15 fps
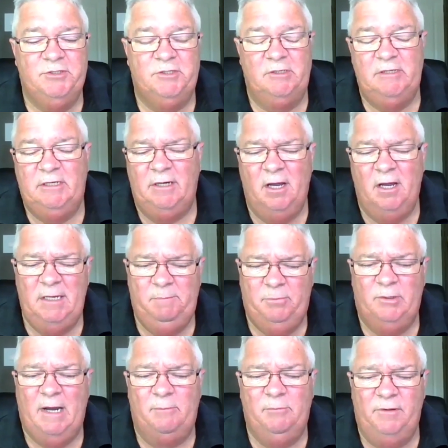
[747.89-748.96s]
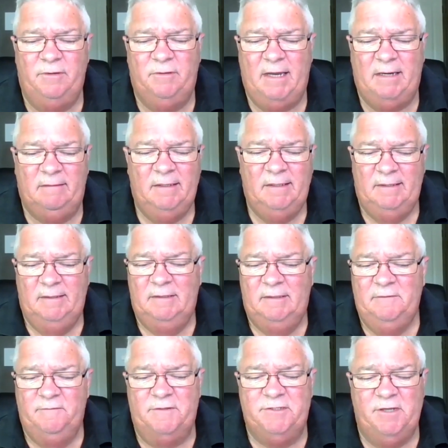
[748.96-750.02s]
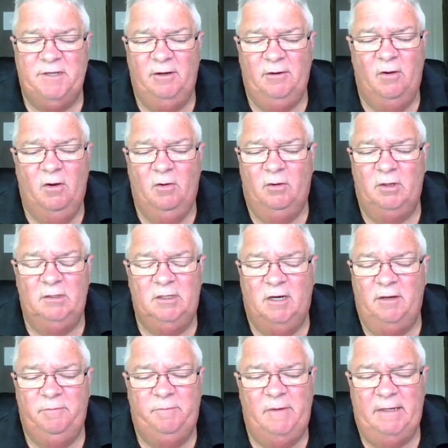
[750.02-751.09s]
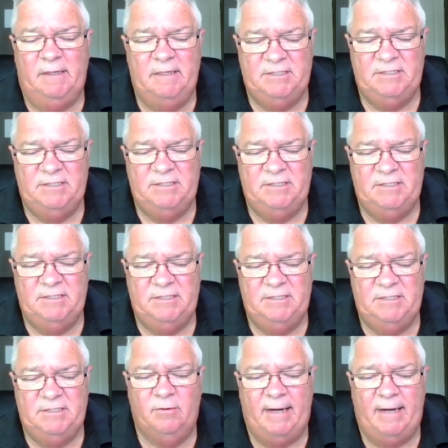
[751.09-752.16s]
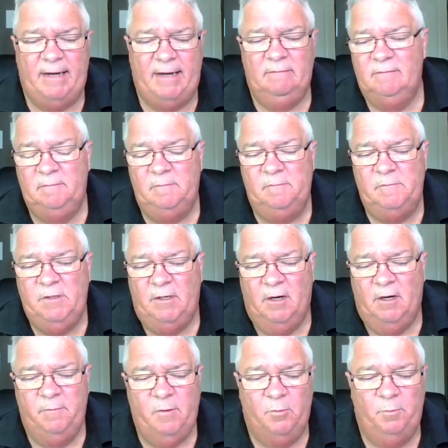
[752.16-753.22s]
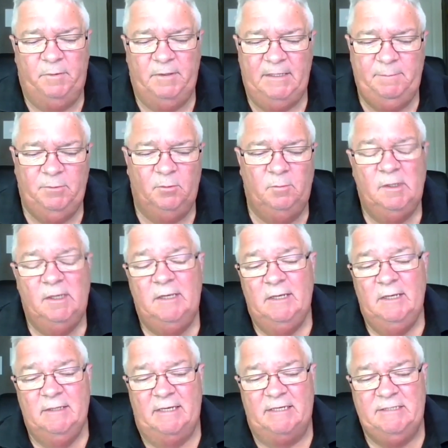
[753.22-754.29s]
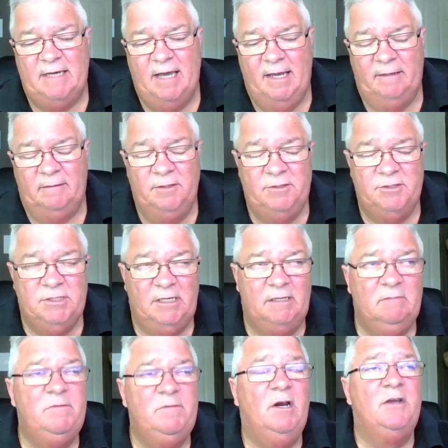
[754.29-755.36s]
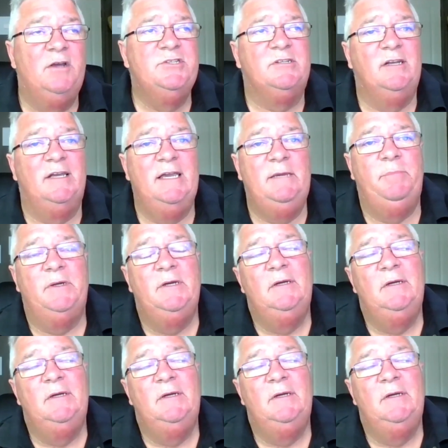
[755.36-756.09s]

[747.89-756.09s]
And you can only put up with that for so long, you know, and it starts to crack, you know, on people. They start losing, you know, sleep.